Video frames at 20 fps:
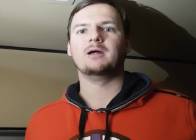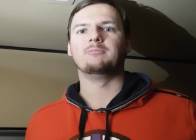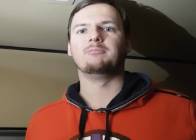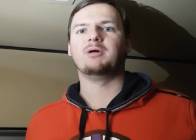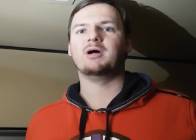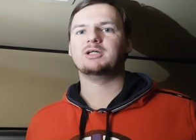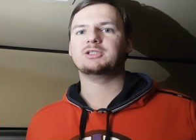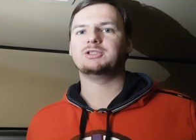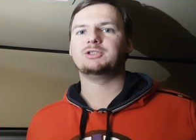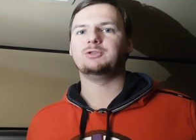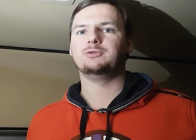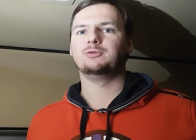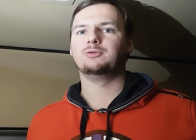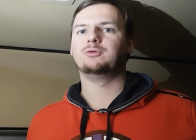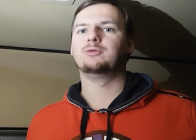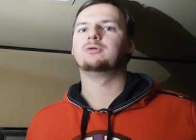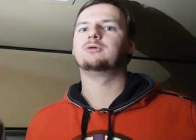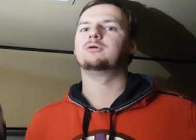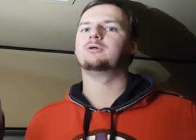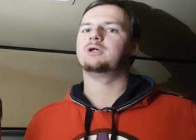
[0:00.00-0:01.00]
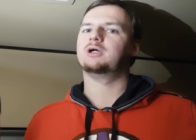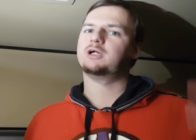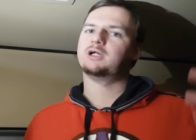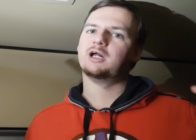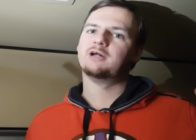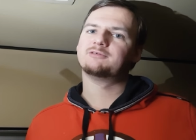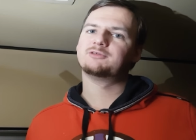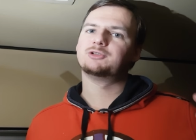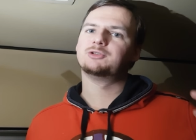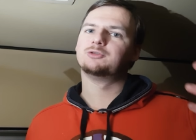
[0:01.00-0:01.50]
but you
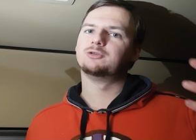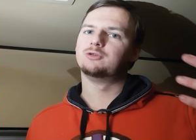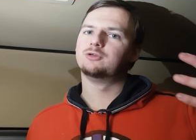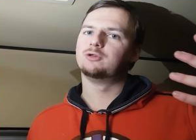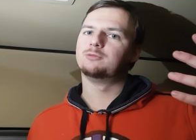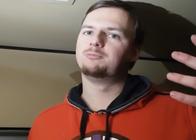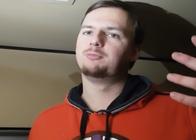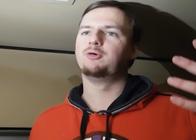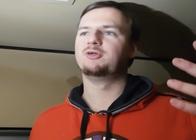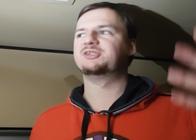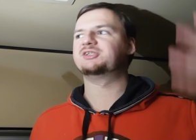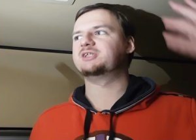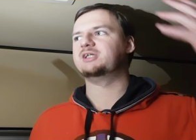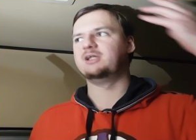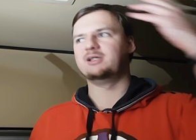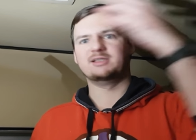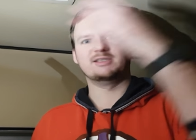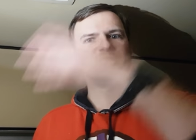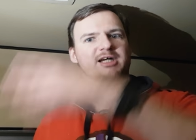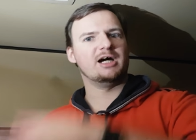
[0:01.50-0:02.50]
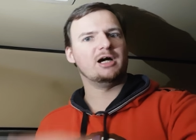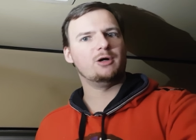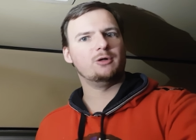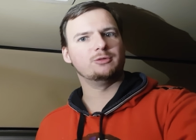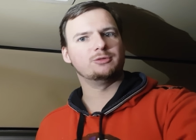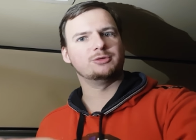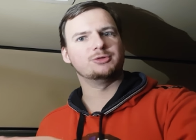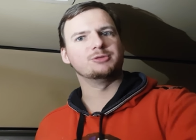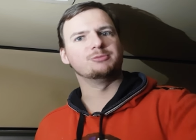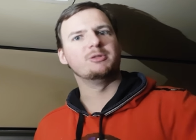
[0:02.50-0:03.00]
have to put ceiling
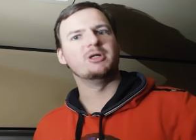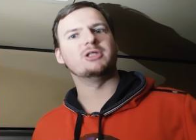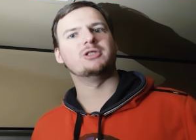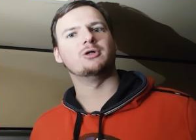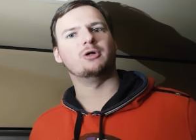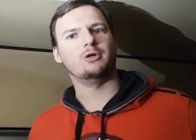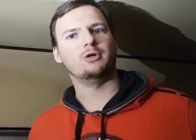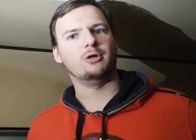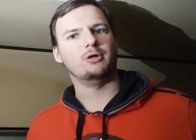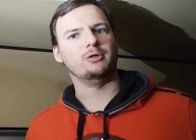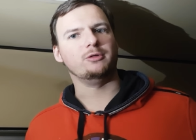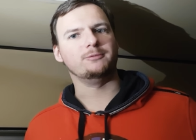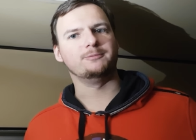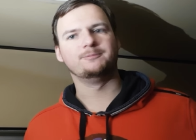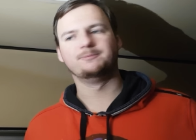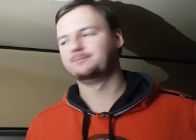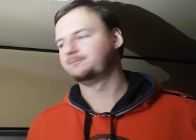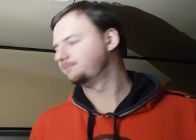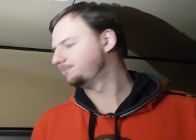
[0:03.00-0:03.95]
down to make your hole.